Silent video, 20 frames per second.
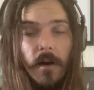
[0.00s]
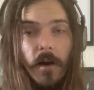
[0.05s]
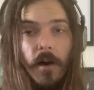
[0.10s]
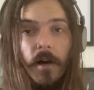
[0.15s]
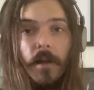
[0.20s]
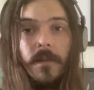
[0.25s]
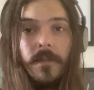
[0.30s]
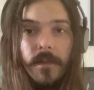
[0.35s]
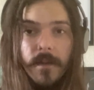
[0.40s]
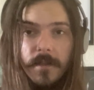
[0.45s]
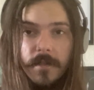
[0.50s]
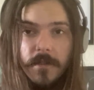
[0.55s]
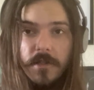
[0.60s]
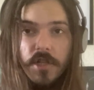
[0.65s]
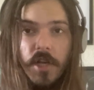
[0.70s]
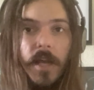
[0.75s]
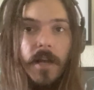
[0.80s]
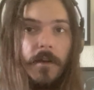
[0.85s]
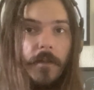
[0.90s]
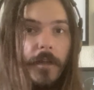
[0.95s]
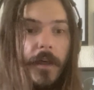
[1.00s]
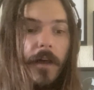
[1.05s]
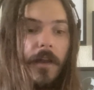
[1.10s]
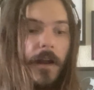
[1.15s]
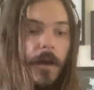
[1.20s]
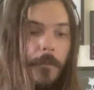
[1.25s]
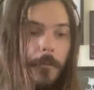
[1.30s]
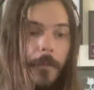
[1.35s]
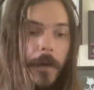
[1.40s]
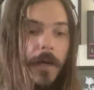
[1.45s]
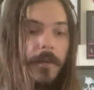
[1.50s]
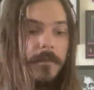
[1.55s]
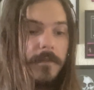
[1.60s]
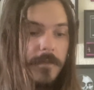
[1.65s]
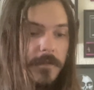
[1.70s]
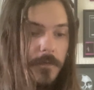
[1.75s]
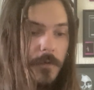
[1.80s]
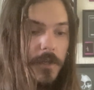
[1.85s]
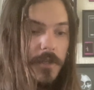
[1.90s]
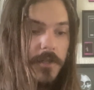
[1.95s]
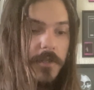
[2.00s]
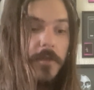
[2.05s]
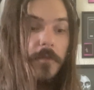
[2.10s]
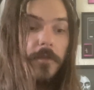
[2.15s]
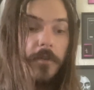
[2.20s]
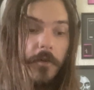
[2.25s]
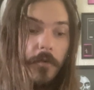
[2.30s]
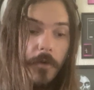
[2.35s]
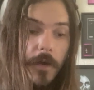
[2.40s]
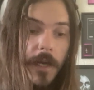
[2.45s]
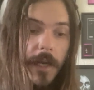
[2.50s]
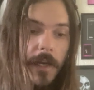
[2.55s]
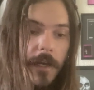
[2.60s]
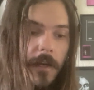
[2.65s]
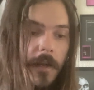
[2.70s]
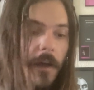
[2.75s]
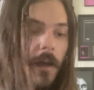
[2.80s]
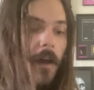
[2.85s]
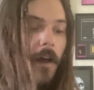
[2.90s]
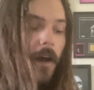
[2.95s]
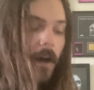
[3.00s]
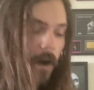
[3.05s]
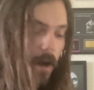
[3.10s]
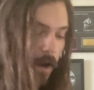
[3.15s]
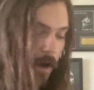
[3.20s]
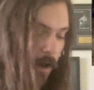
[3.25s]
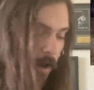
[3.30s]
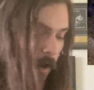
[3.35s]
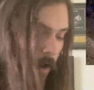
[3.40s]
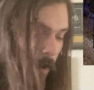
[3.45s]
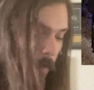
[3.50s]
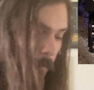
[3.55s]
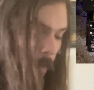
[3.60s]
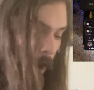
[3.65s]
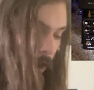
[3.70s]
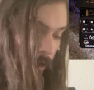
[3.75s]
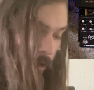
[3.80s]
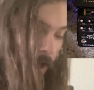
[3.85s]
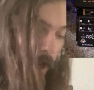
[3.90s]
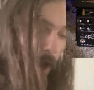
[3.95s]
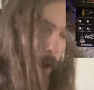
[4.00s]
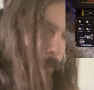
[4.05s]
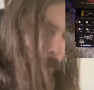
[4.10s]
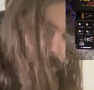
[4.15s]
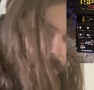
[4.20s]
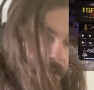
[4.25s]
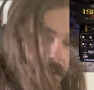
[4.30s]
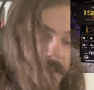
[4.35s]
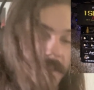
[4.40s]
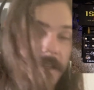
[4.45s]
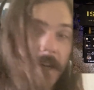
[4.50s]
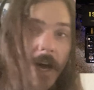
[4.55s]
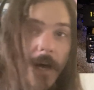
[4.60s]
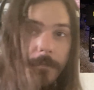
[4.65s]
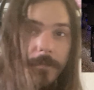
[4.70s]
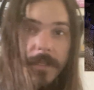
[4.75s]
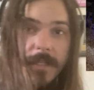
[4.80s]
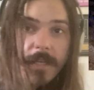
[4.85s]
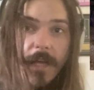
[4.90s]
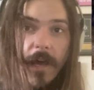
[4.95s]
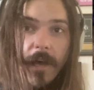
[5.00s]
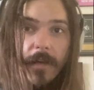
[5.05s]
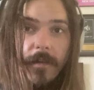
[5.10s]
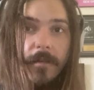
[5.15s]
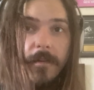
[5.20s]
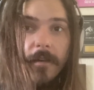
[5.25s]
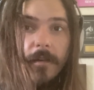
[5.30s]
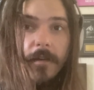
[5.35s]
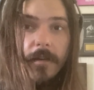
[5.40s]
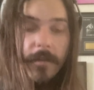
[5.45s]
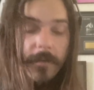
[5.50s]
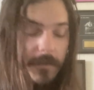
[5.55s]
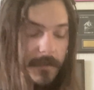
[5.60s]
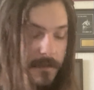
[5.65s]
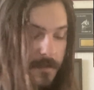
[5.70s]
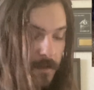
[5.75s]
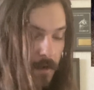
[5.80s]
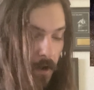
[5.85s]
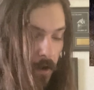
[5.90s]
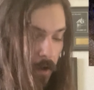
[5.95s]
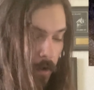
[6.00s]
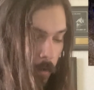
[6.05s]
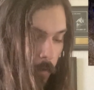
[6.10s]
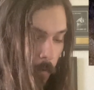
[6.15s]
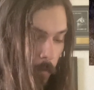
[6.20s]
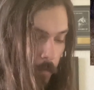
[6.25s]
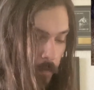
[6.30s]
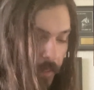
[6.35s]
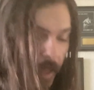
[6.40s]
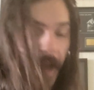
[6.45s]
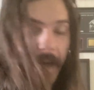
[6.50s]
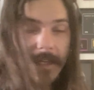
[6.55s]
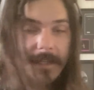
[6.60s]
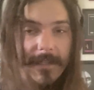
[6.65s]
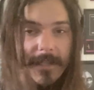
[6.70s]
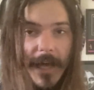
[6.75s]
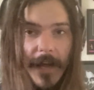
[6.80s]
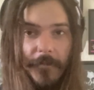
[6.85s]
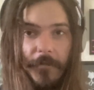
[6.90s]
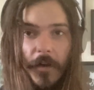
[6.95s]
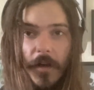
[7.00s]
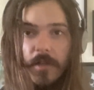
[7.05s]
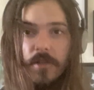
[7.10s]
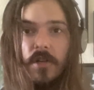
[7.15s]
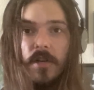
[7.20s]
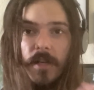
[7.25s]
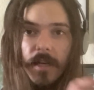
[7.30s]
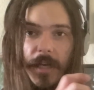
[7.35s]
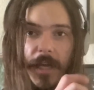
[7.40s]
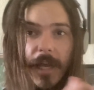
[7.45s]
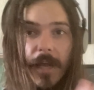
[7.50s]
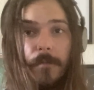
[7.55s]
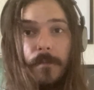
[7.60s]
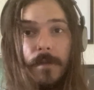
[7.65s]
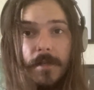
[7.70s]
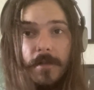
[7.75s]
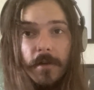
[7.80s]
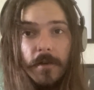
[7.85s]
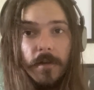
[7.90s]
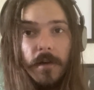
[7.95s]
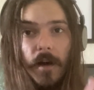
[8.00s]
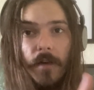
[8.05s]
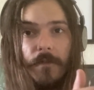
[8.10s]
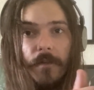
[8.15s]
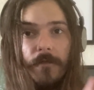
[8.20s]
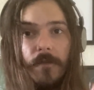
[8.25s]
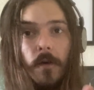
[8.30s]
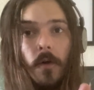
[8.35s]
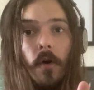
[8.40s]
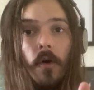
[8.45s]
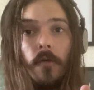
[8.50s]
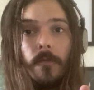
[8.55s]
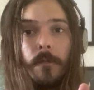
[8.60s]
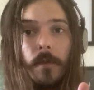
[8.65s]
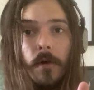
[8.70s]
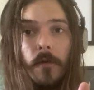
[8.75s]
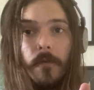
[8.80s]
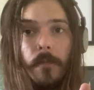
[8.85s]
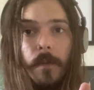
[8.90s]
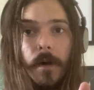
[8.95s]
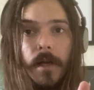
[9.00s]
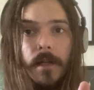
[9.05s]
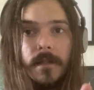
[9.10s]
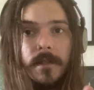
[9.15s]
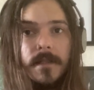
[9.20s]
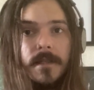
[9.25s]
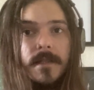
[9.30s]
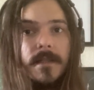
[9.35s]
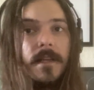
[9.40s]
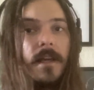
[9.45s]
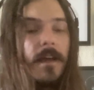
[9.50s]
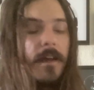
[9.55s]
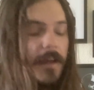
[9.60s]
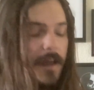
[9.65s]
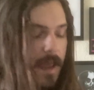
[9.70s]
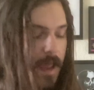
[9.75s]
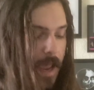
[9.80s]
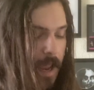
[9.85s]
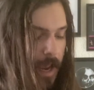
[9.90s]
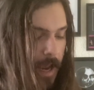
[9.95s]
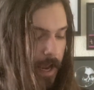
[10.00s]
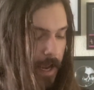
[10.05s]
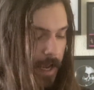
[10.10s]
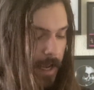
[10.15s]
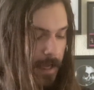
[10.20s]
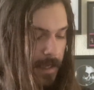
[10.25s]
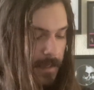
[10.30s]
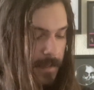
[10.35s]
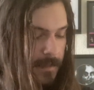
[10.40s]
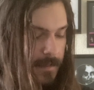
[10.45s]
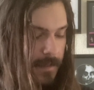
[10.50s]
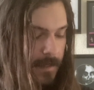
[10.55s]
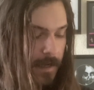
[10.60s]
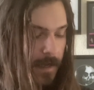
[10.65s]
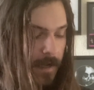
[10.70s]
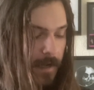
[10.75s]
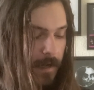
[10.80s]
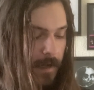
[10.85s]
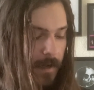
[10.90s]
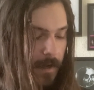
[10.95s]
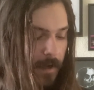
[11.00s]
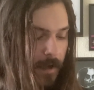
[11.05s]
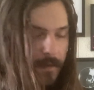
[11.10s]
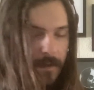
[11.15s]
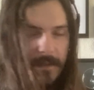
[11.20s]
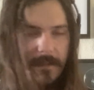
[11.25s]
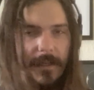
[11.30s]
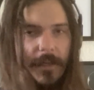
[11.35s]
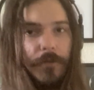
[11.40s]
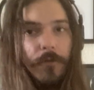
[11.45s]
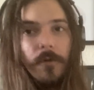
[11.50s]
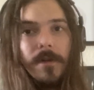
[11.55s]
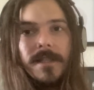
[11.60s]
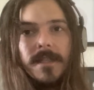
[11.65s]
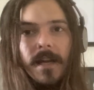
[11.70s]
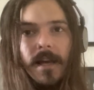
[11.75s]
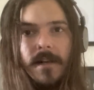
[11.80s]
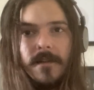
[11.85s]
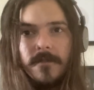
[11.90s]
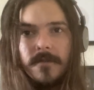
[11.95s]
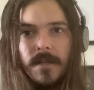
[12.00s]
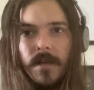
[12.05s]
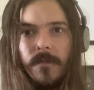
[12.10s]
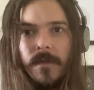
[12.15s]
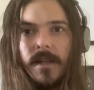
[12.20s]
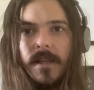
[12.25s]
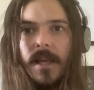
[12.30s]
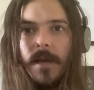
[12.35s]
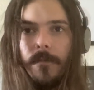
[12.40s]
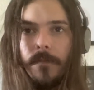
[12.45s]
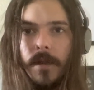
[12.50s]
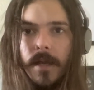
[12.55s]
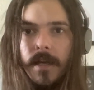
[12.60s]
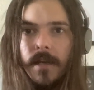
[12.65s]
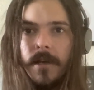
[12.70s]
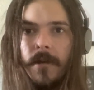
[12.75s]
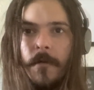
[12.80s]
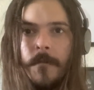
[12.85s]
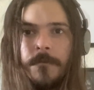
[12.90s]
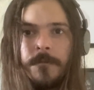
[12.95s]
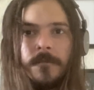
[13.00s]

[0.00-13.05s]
on this channel that I'm about to switch to, the green, are not what these knobs say. So that is that function. It can be turned off if you hold both buttons, and I think it's like 3 seconds or something, they blink.